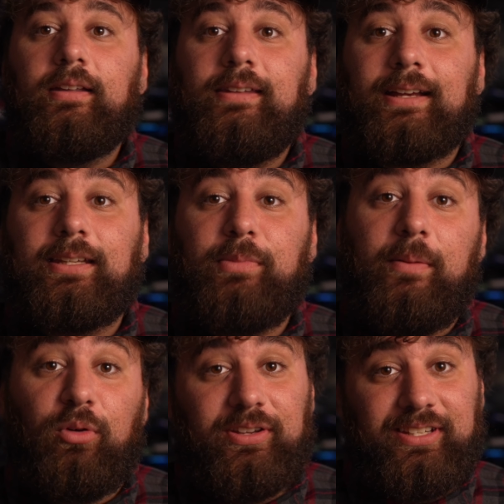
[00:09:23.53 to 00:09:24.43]
Next up we
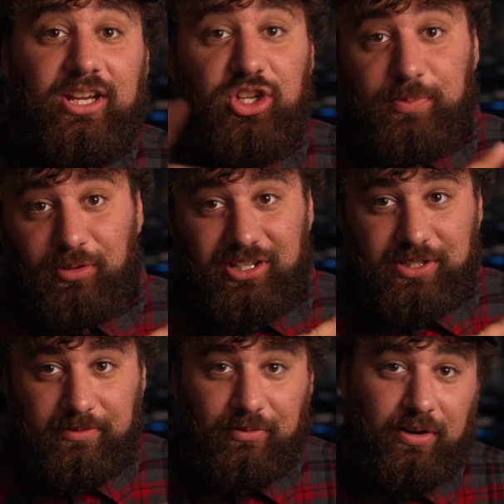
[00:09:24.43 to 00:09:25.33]
have Marissa. Here's
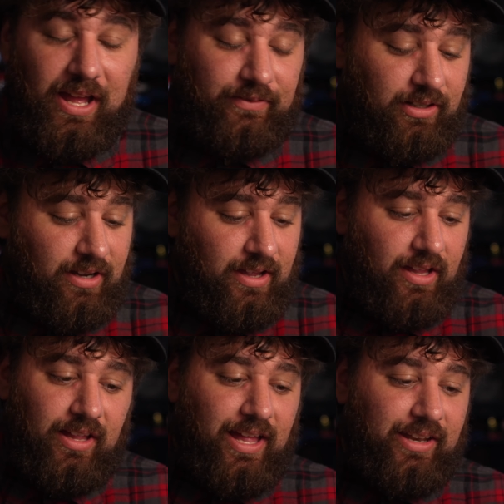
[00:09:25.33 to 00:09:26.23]
Marissa's before and after.
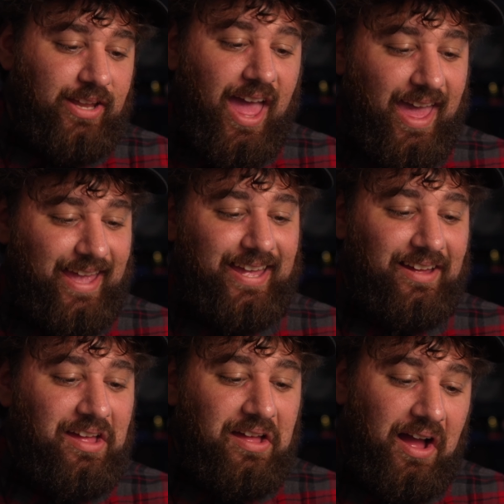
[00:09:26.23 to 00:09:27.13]
And hey,
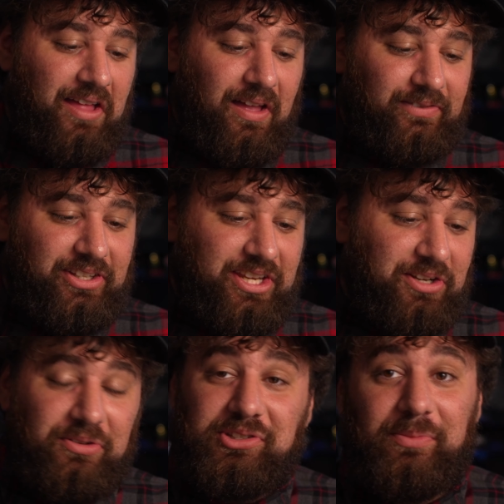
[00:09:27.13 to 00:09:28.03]
I love to see you
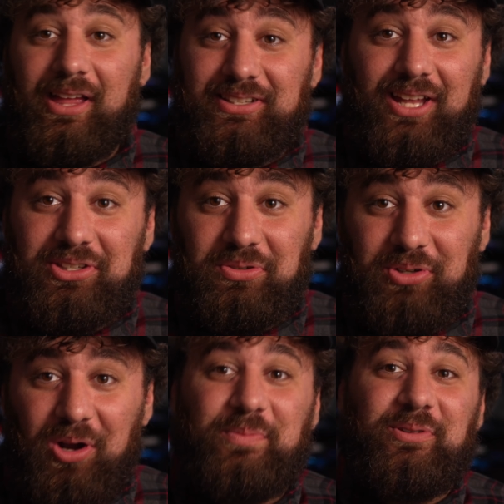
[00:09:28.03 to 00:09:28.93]
doing something that's not so
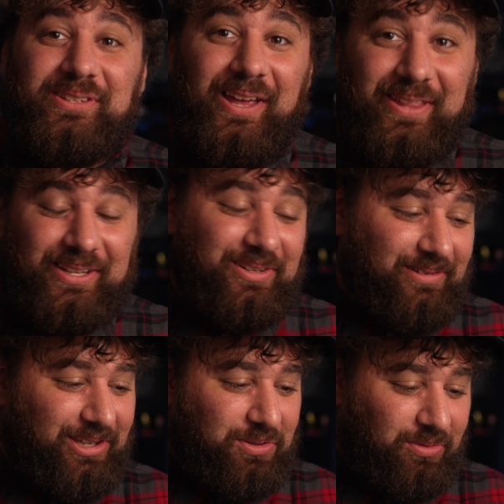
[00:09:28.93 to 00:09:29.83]
dark, Marissa. I think it's a
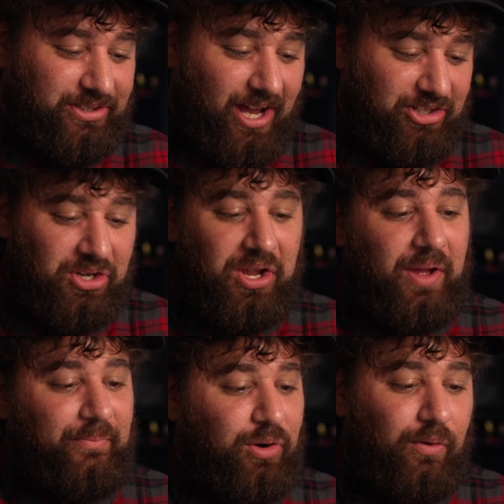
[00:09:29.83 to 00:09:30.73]
really cool touch.
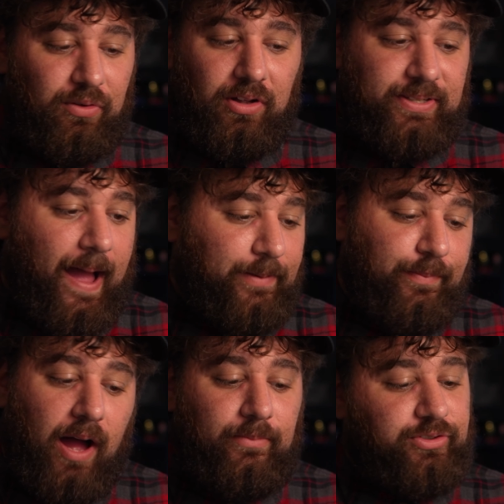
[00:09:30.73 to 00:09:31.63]
But overall, top to
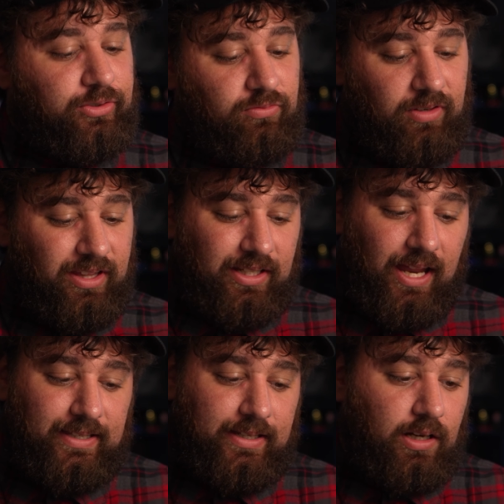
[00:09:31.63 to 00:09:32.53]
bottom, this looks really
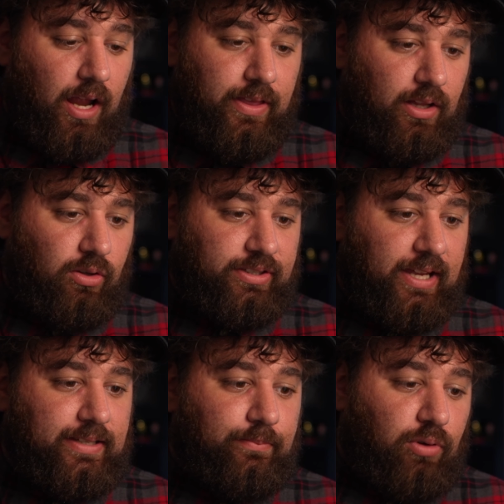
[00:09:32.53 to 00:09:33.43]
nice here. I think it looks
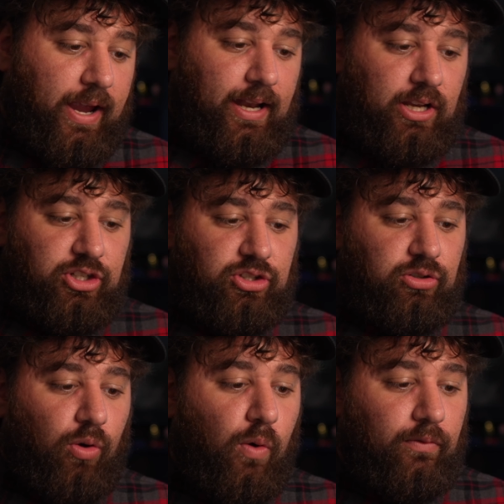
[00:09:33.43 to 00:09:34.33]
nice and bright. And
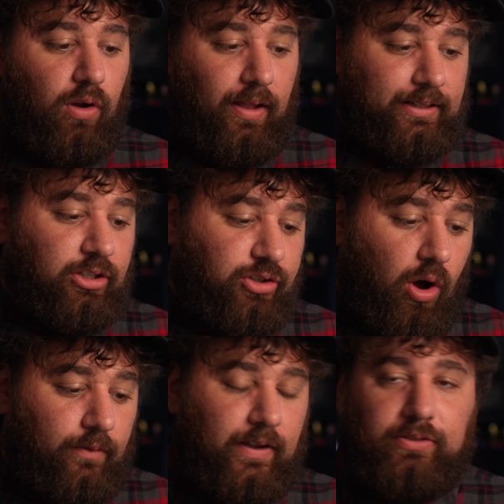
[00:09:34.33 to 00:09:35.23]
just overall, like the
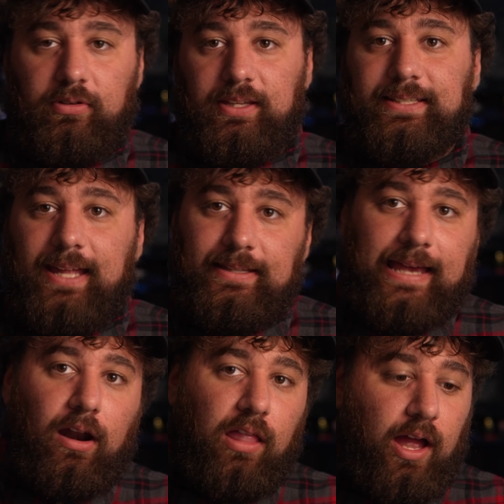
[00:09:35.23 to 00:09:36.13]
dog face really stands
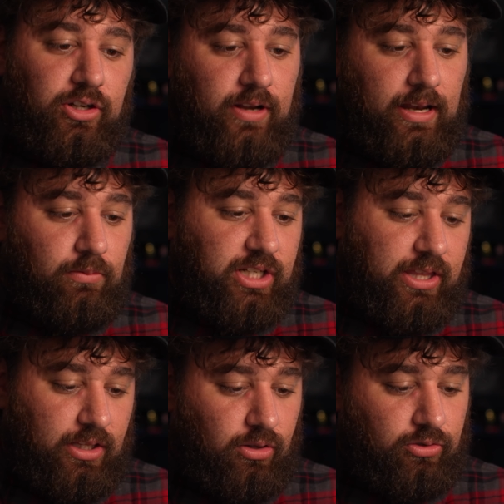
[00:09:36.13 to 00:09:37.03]
out a lot in your edit, which I
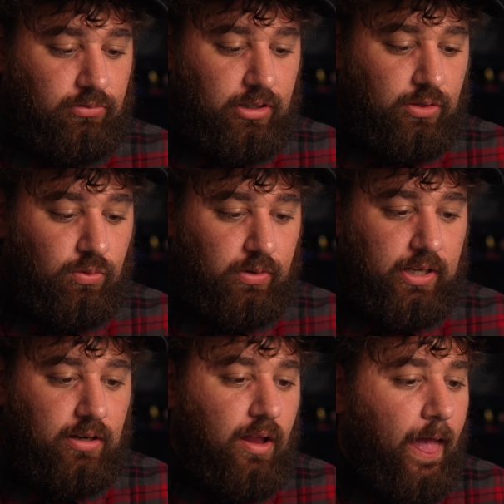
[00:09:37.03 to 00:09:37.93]
think looks really cool
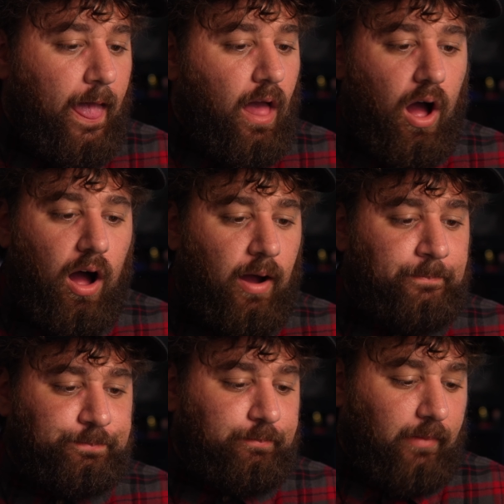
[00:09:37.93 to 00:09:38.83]
here.
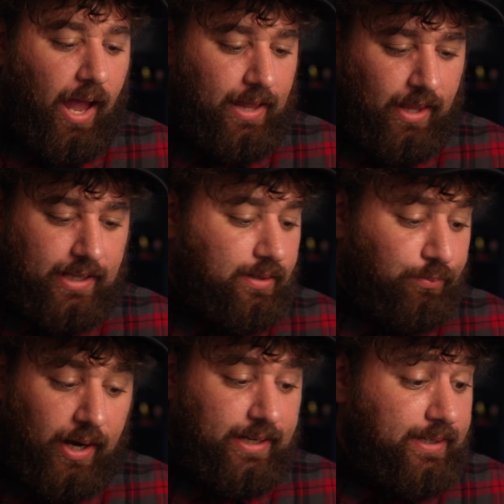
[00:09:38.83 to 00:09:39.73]
I like the
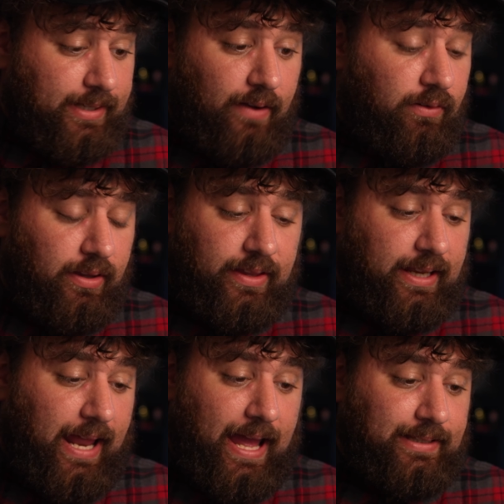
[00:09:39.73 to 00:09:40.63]
brightness. I really think
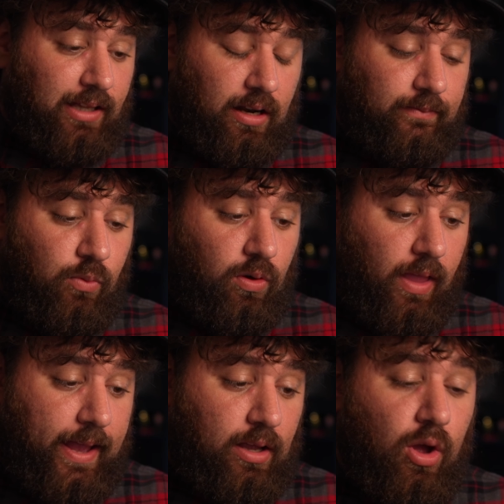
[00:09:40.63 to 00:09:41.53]
it adds a lot of more
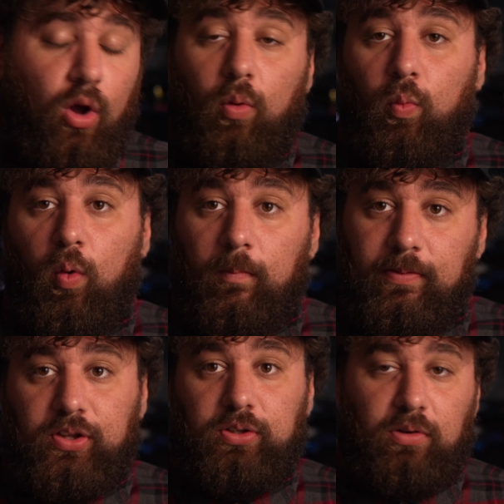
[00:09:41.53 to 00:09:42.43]
like
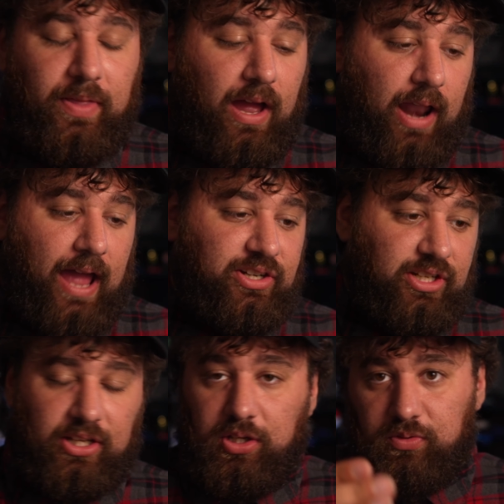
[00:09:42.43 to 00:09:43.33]
warmth to it without
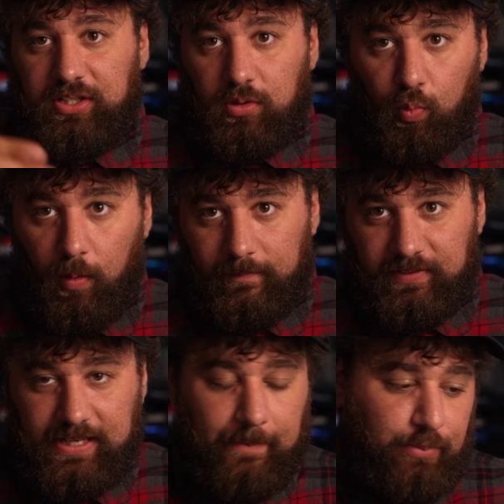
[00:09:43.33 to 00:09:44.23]
actually using the
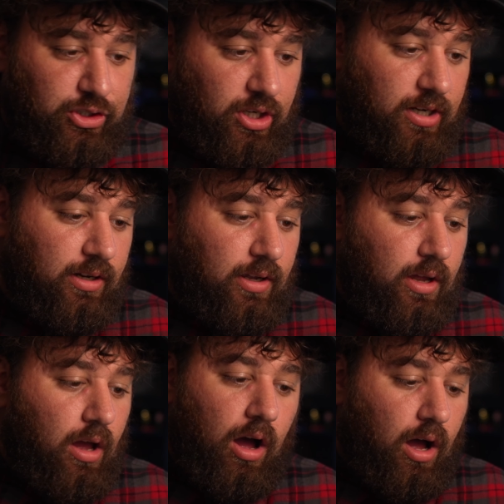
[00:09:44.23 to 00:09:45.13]
warmth temperature.
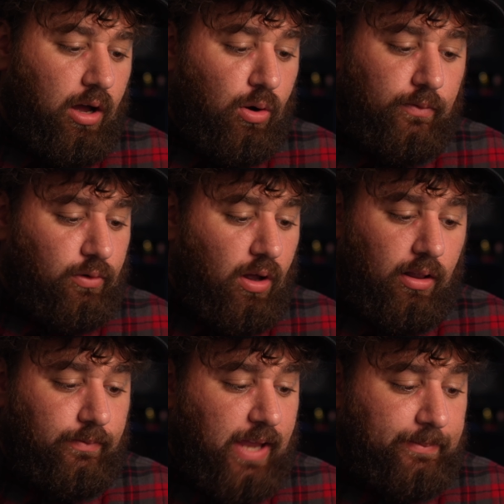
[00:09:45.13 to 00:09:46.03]

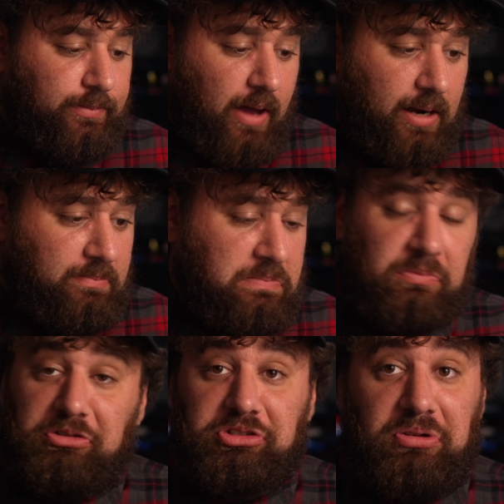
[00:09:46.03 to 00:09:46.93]
Overall, top to bottom,
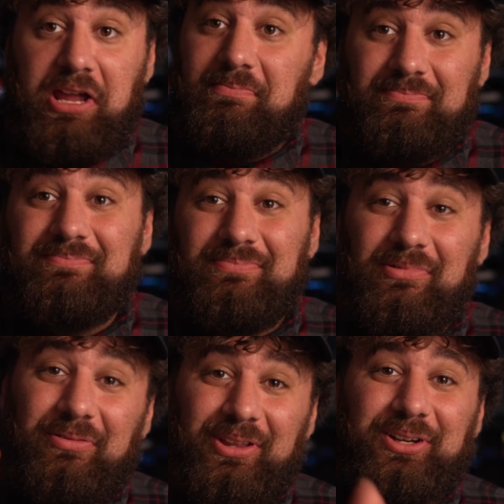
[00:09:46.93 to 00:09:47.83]
looks great.
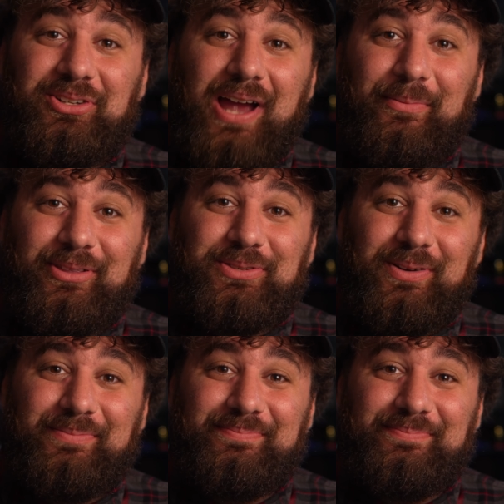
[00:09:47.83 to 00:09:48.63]
Really good job on this one.